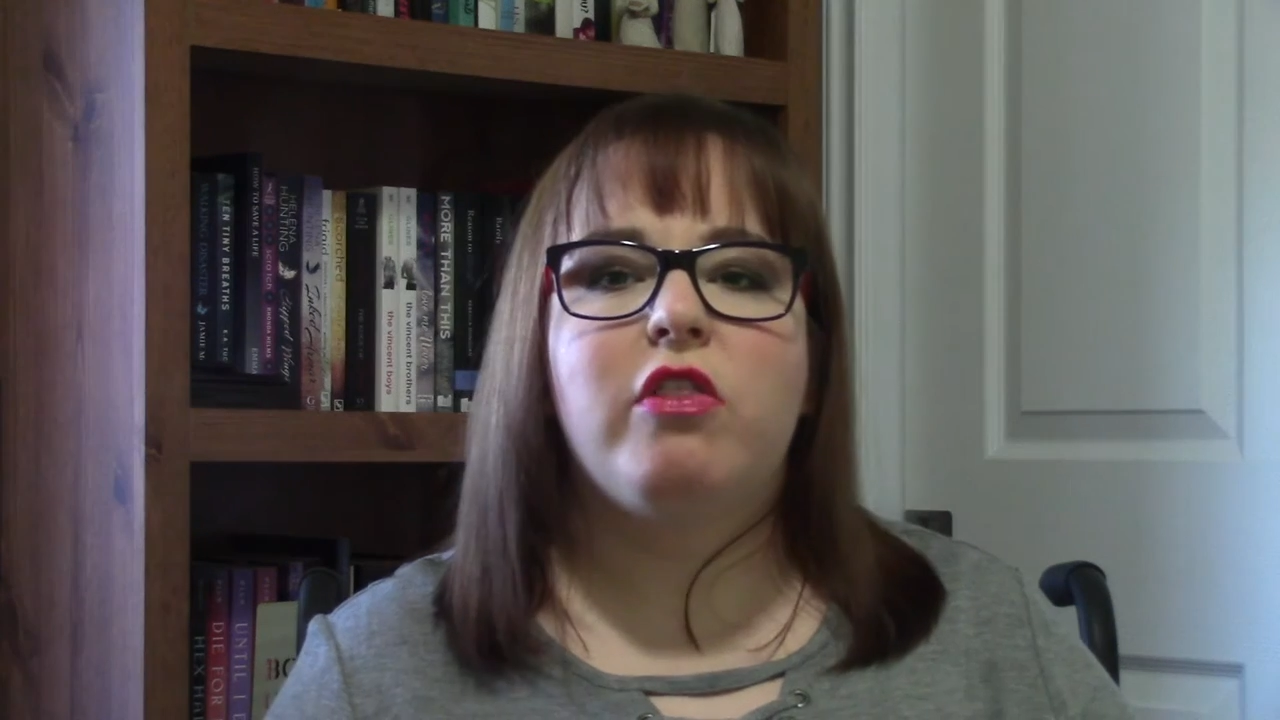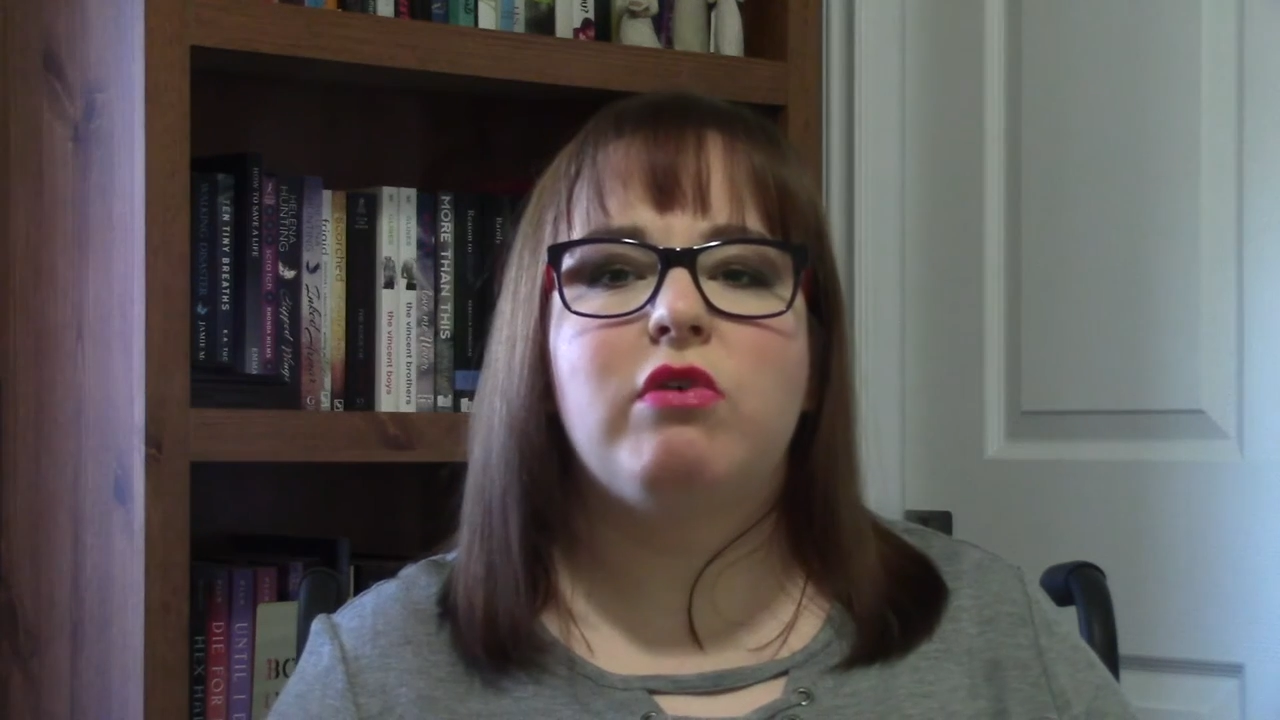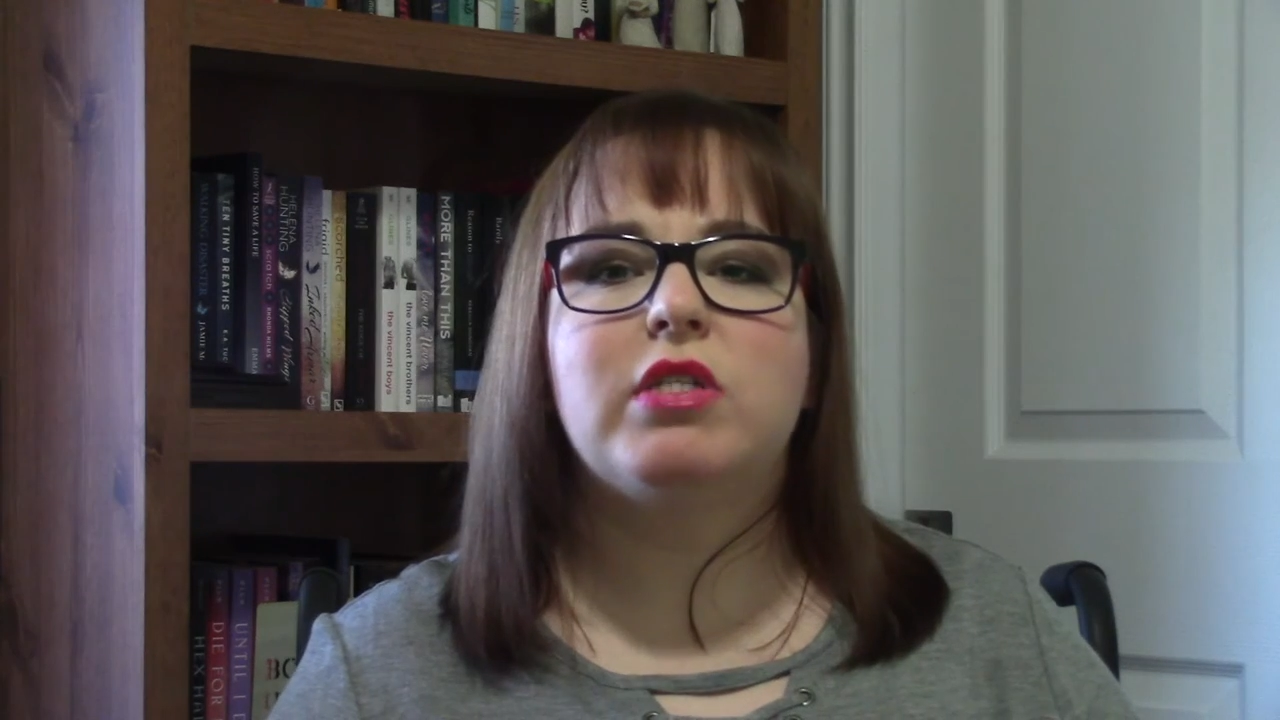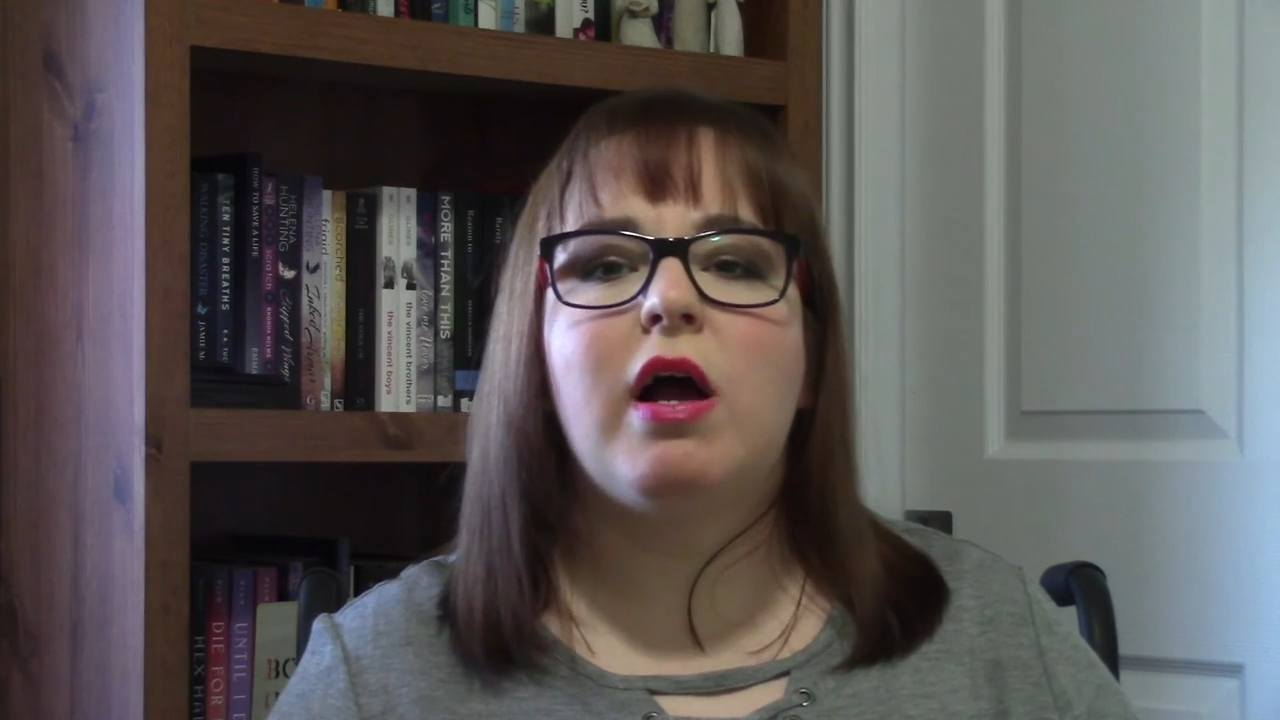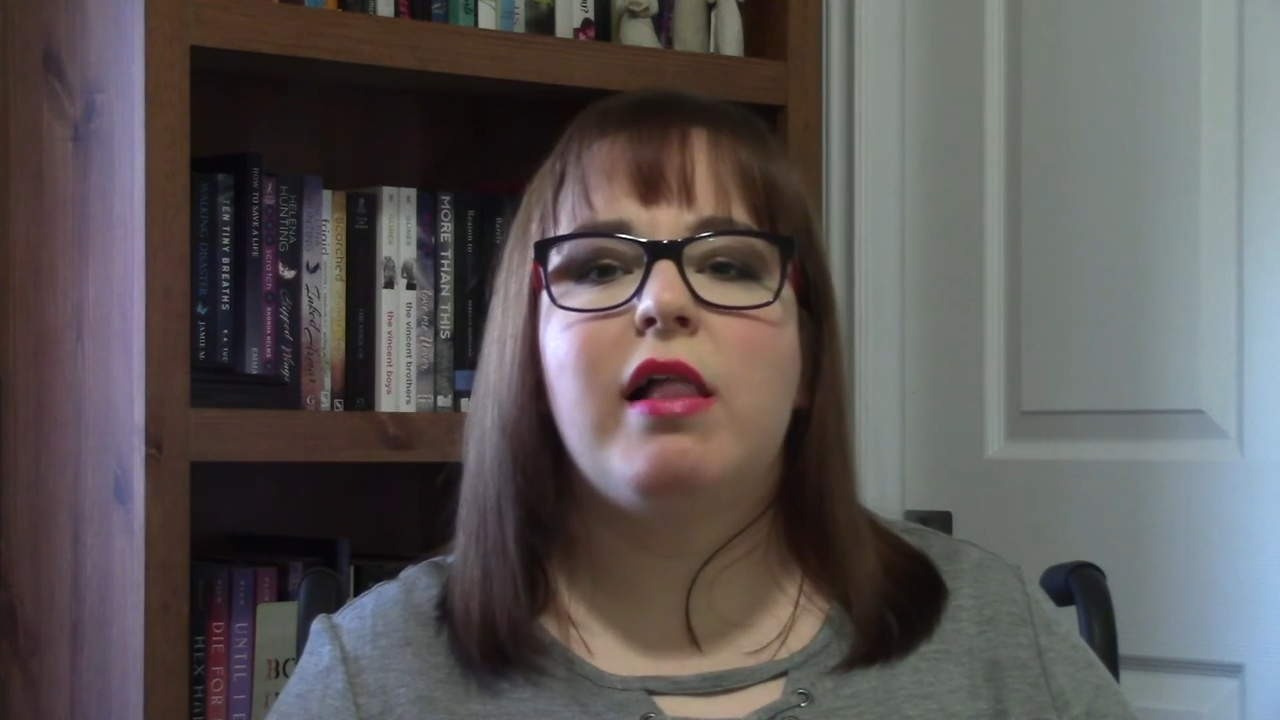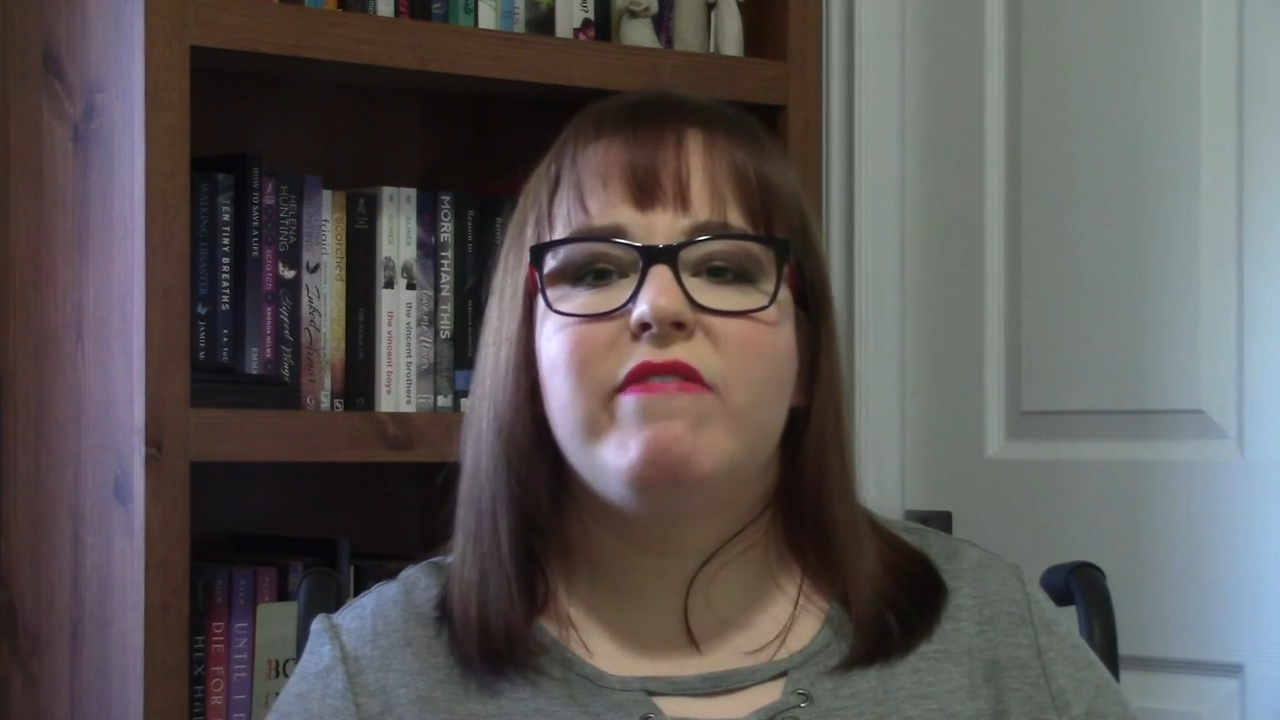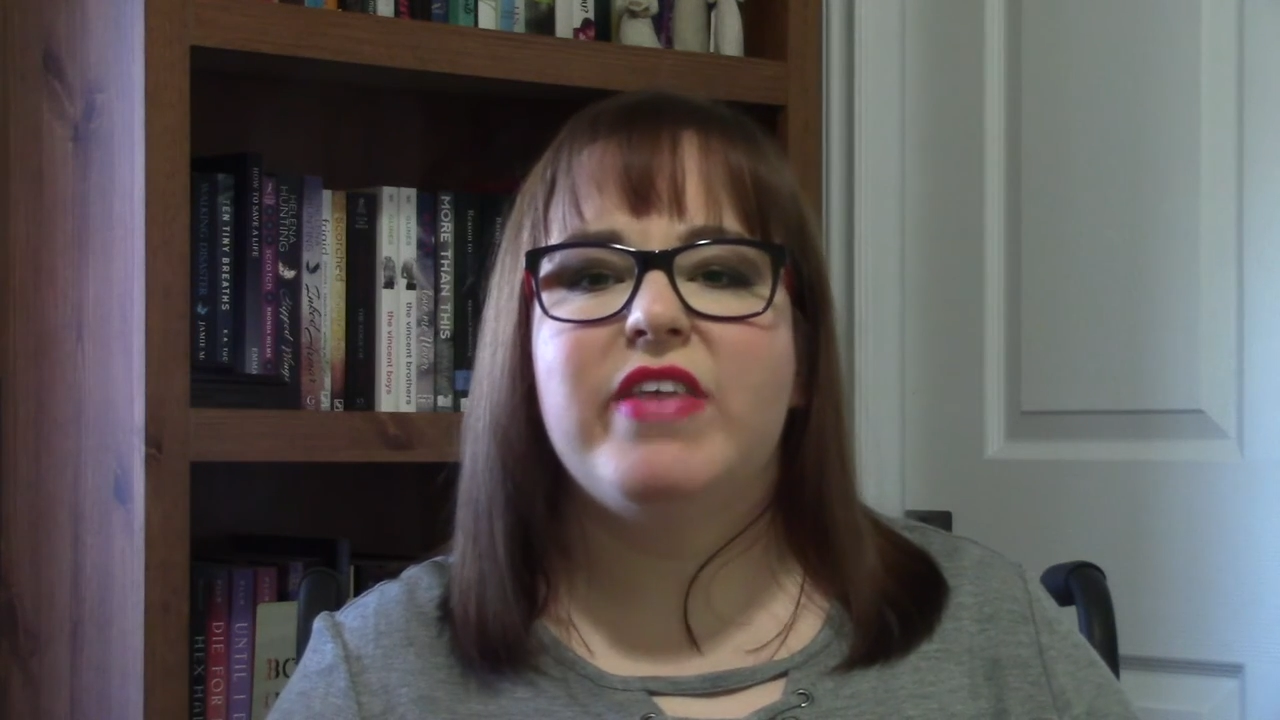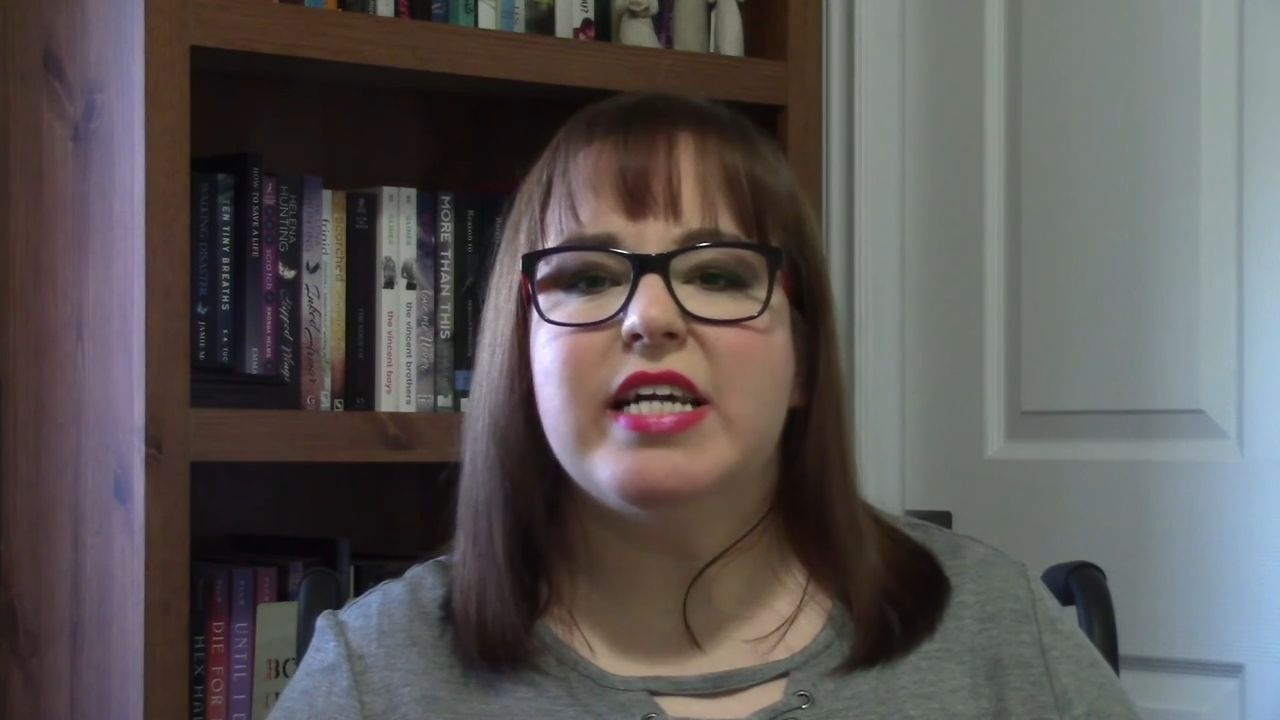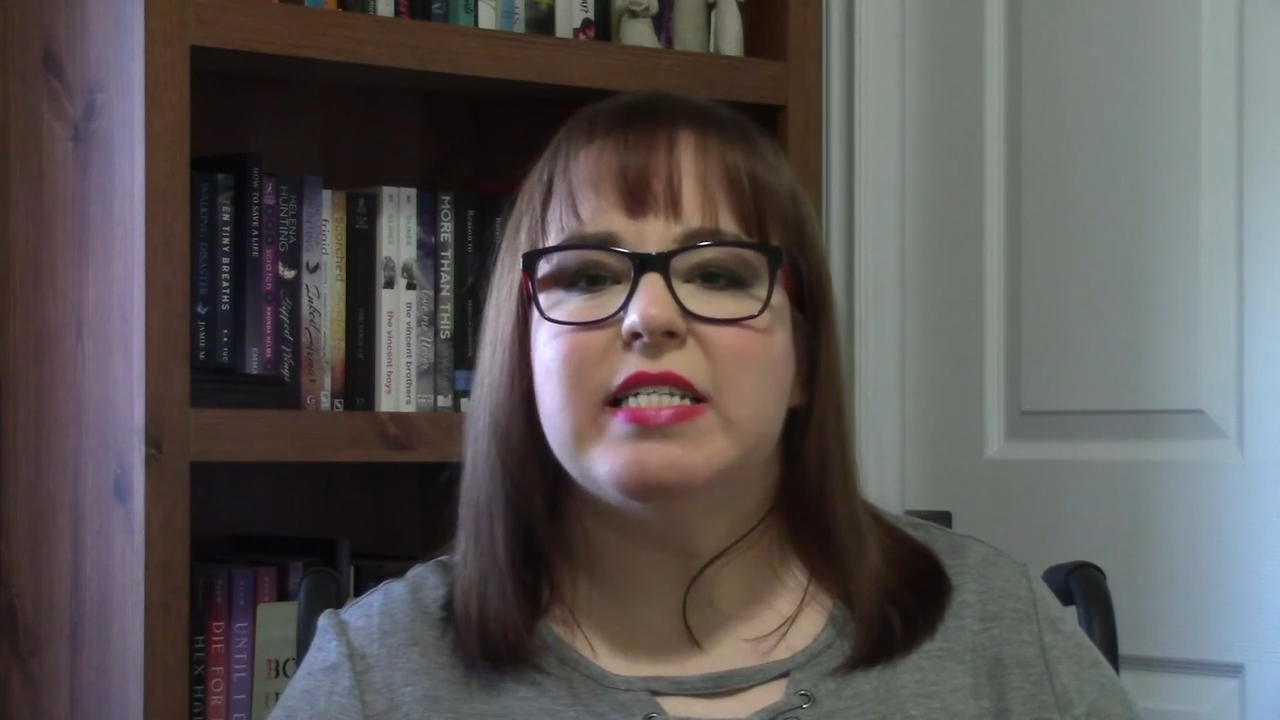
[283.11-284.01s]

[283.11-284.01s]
Those are all of the